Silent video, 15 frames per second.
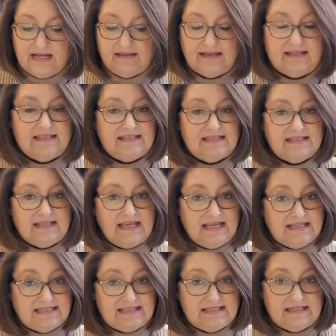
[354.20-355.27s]
They,
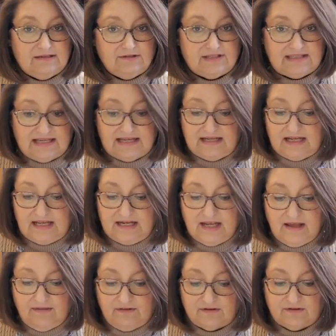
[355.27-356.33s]
he still sent
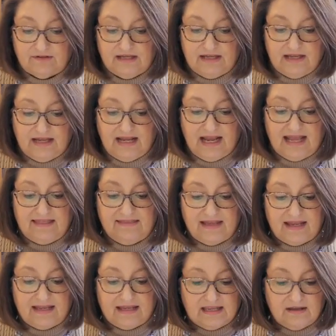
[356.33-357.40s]
another, and
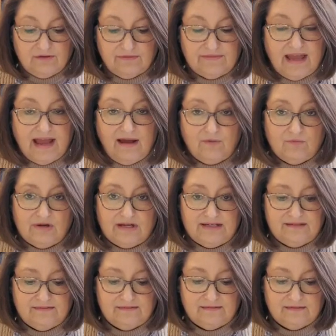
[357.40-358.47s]
they killed that
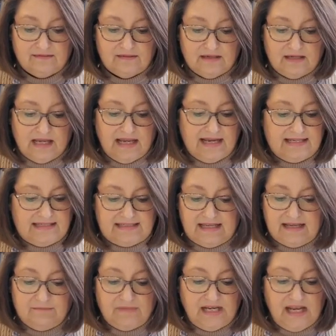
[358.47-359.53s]
one he
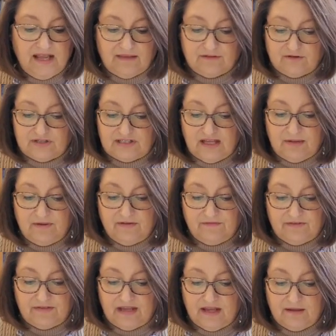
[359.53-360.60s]
sent many others. Some
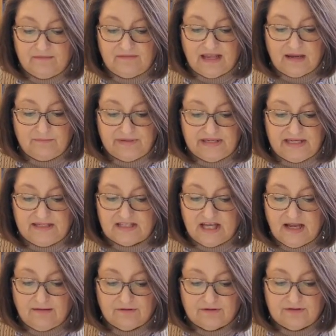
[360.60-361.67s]
of them they beat,
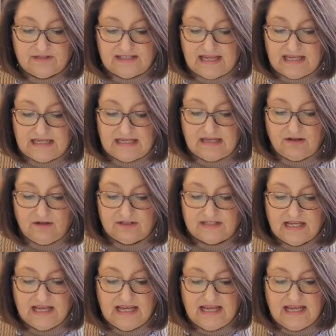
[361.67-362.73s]
others they killed.
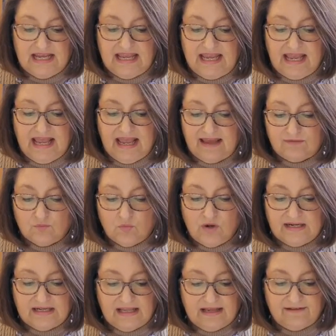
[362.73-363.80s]
He had
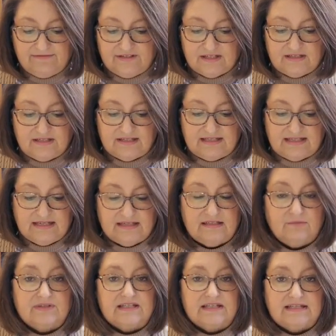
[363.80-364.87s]
one left to send.
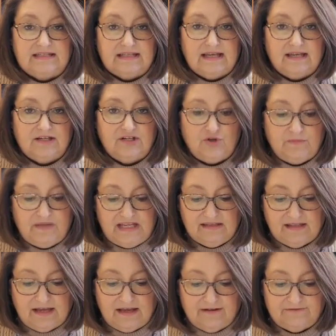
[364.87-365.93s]
It was a son whom he
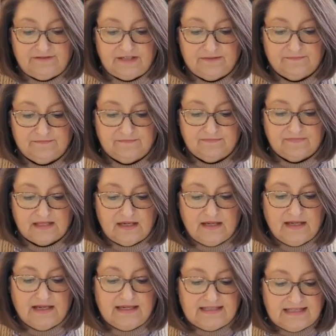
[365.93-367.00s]
loved.
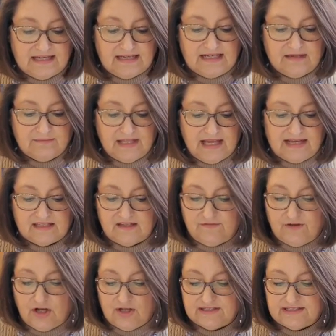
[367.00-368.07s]
He sent him last
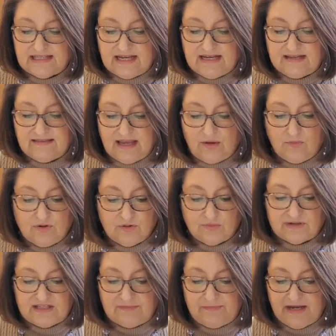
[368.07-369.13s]
of all, saying, They will
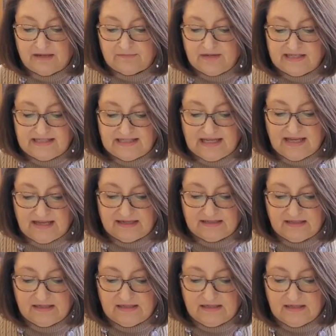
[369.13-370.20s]
respect my son.
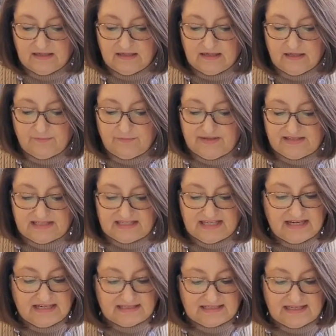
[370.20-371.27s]
But the
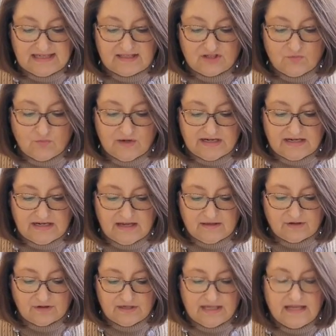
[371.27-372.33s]
tenants said to one
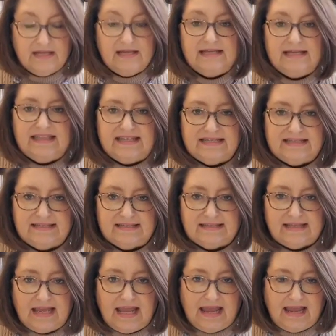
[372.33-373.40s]
another, This is
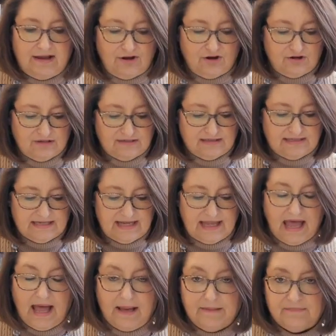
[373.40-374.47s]
the heir.
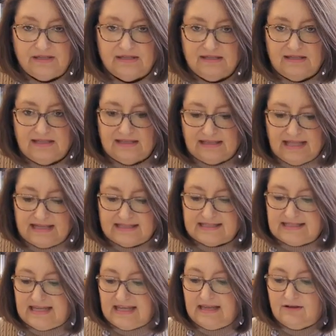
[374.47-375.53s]
Come,
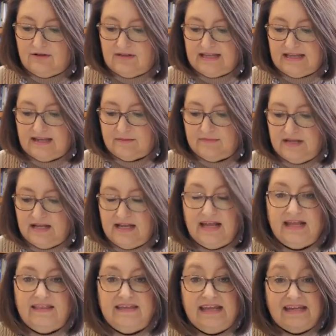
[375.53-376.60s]
let's kill him,
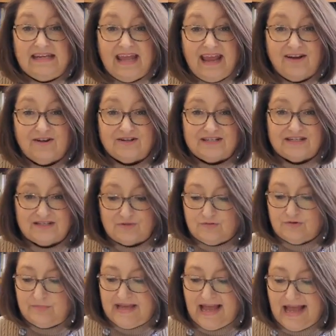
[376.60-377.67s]
and the inheritance
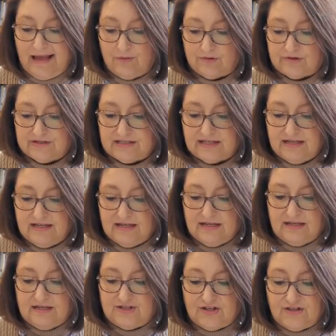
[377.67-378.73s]
will be ours.
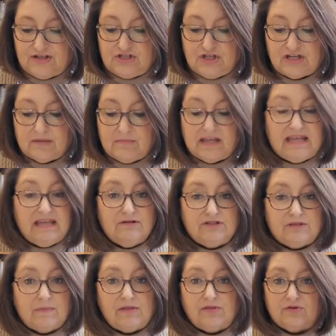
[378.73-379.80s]
So they took him and killed
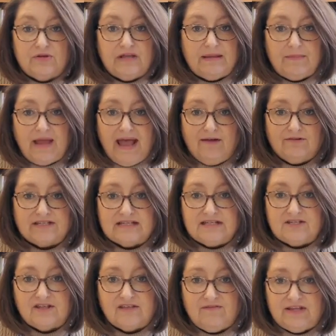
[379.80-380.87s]
him and threw him out
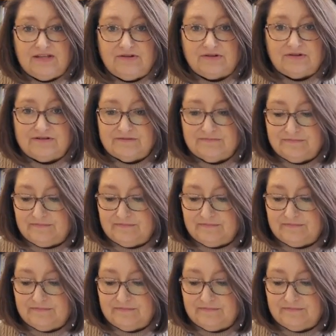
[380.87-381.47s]
into the vineyard.